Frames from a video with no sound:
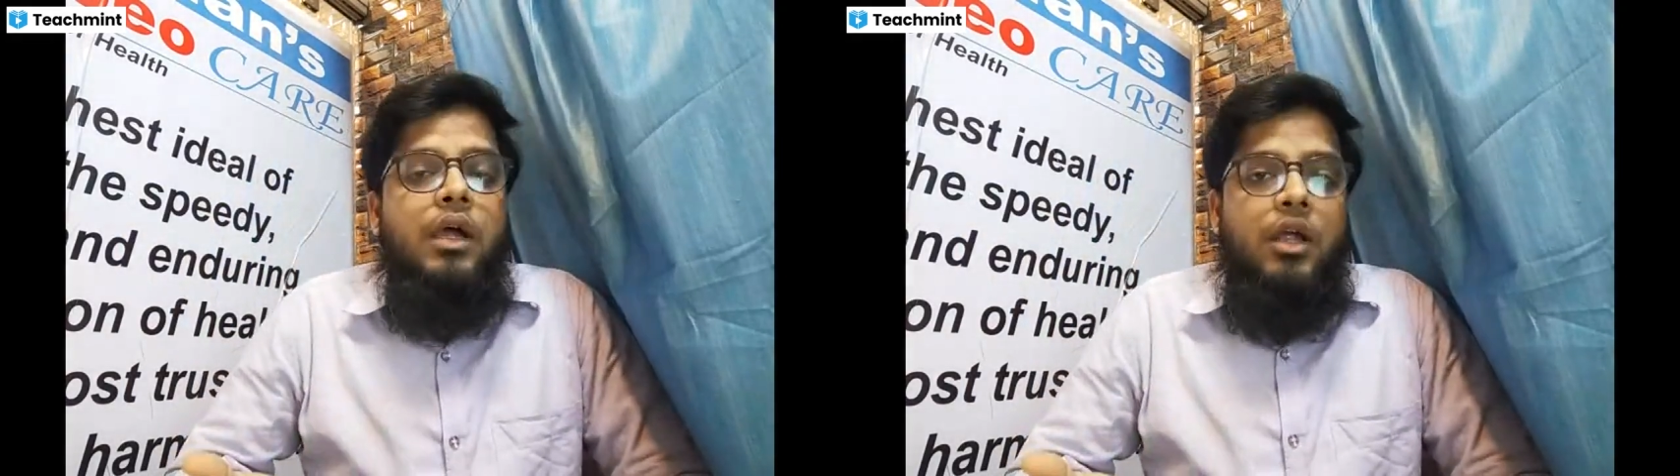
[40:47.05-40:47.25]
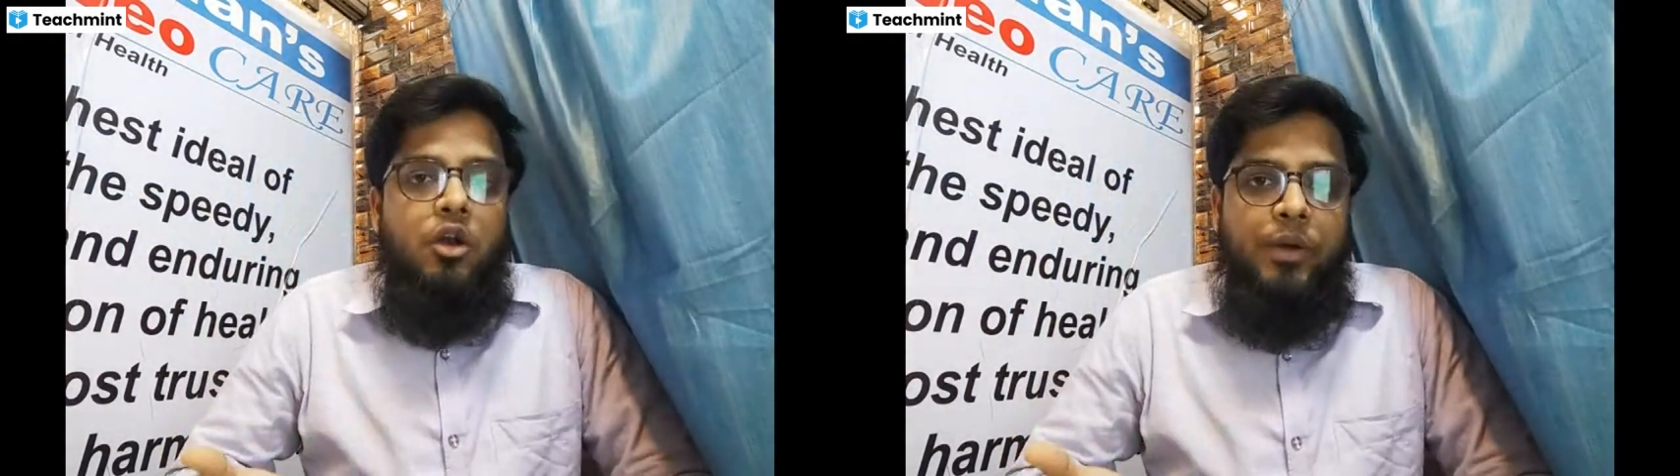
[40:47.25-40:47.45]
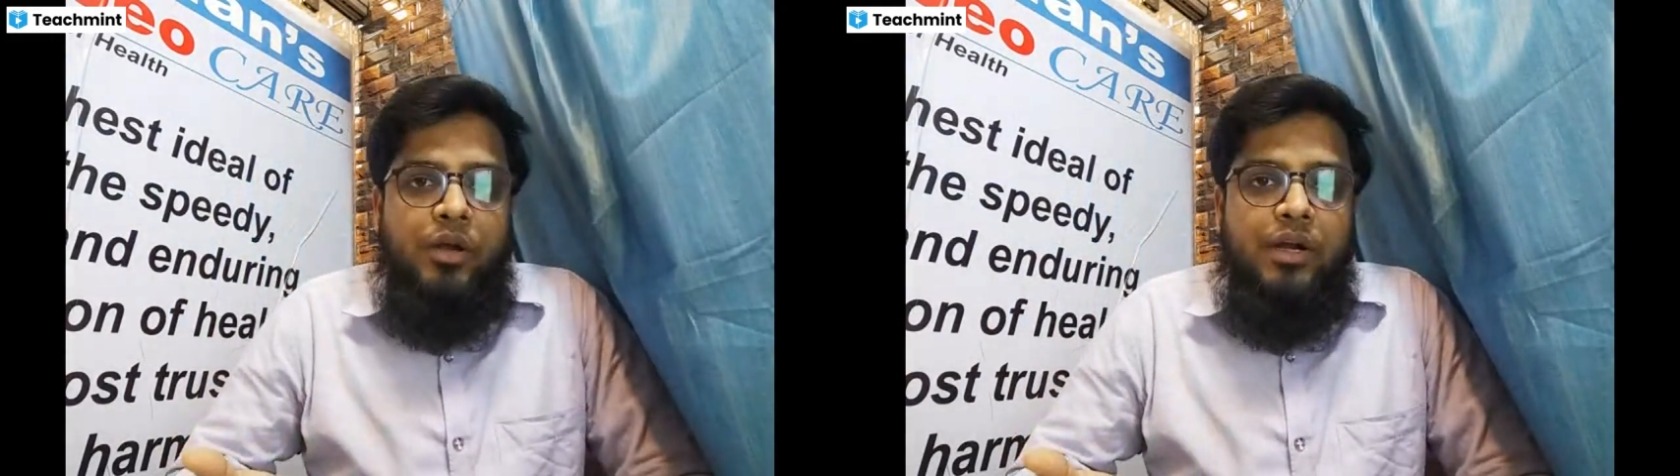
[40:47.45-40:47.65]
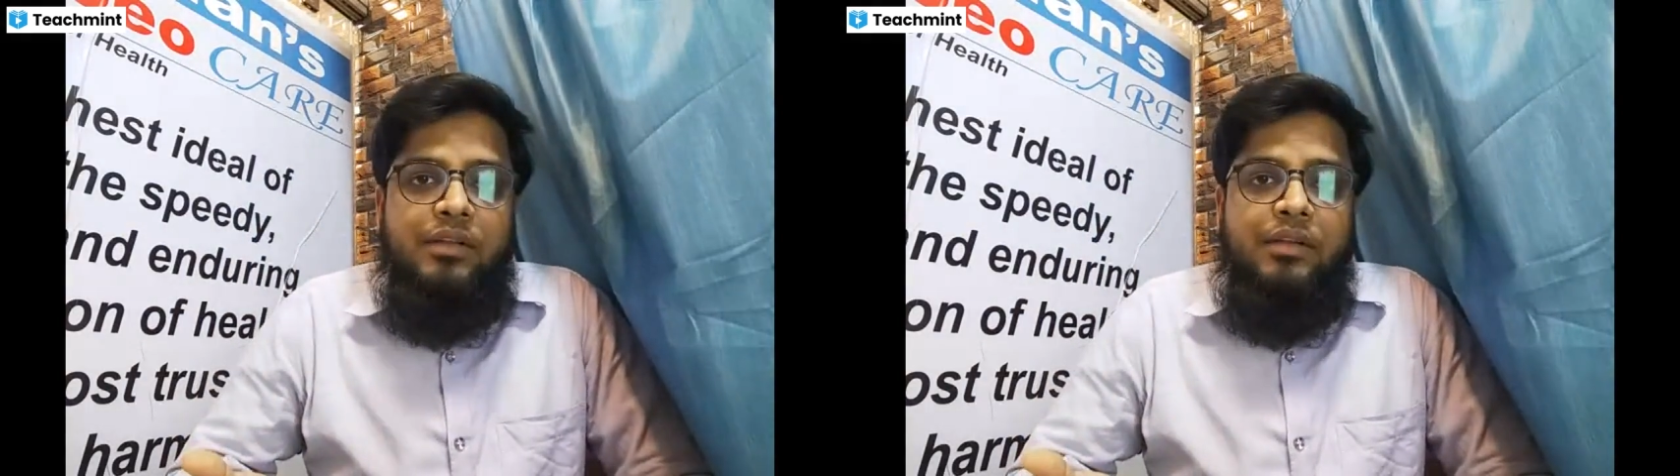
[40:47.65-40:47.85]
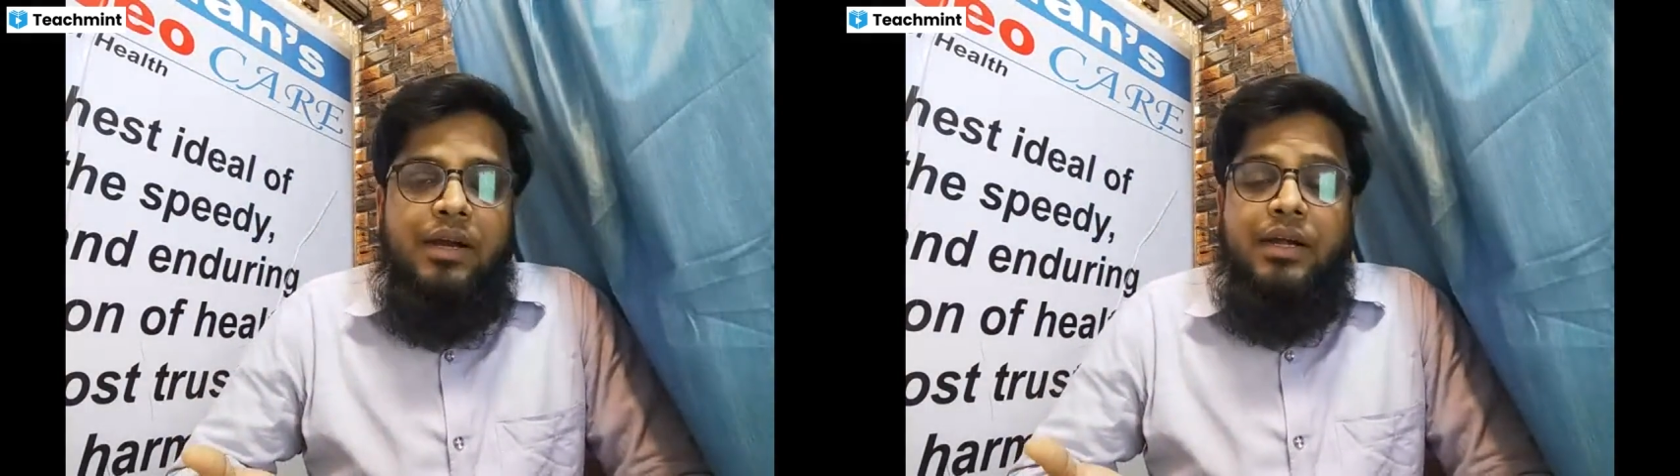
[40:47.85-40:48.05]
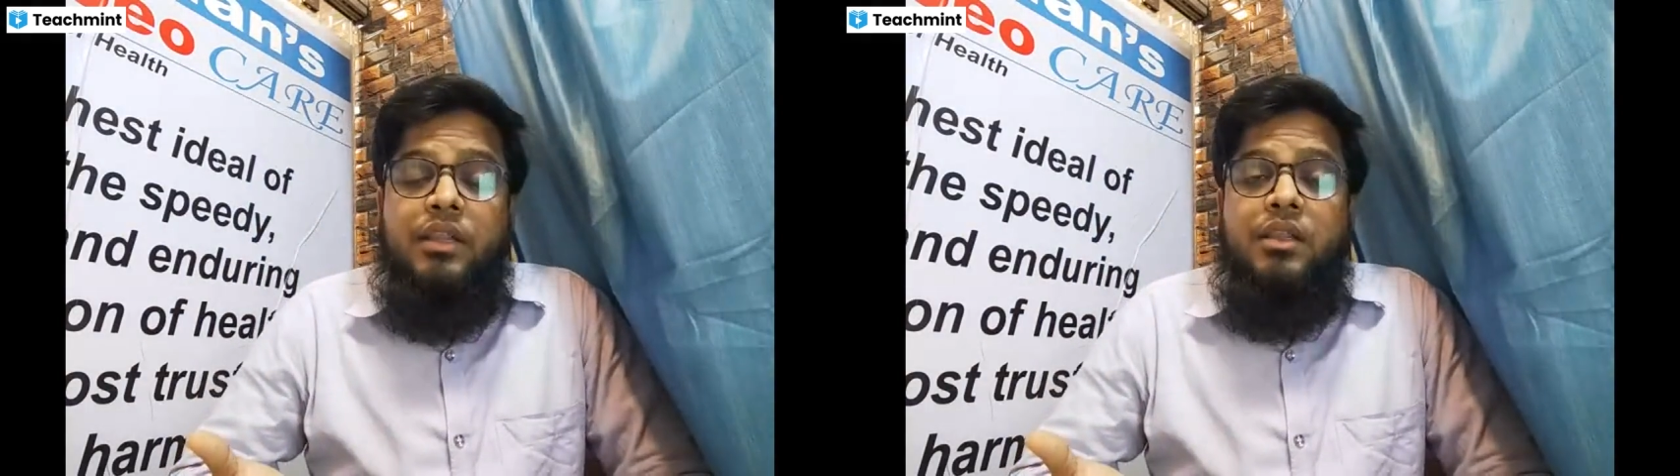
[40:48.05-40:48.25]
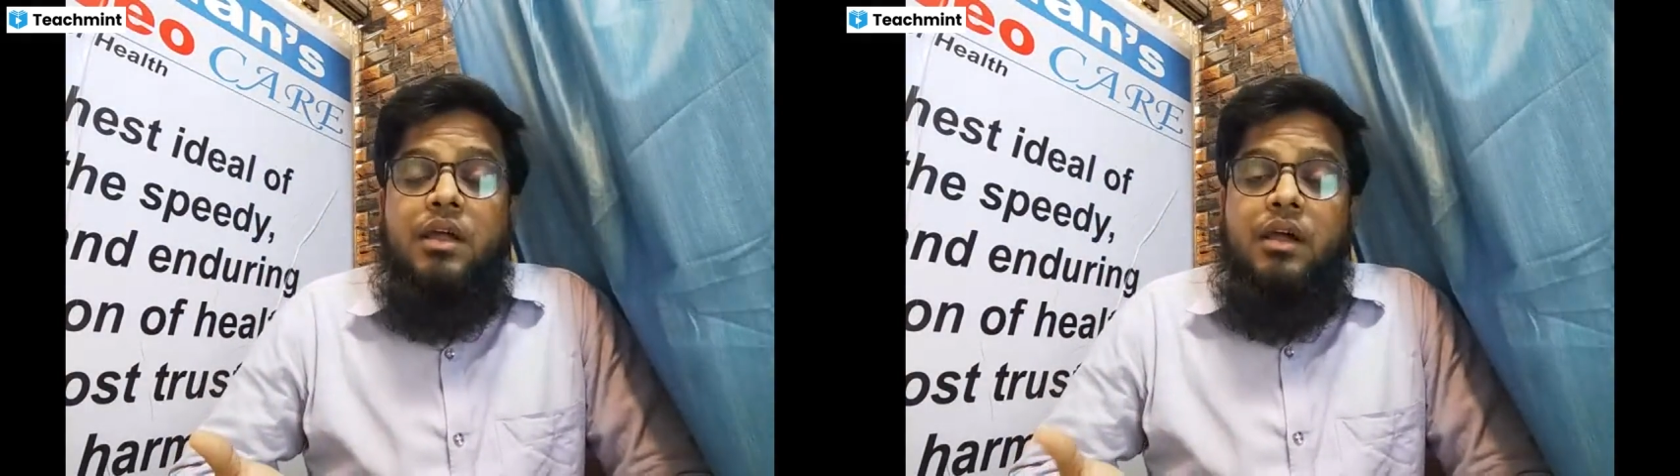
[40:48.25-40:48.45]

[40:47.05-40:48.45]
rheumatoid arthritis.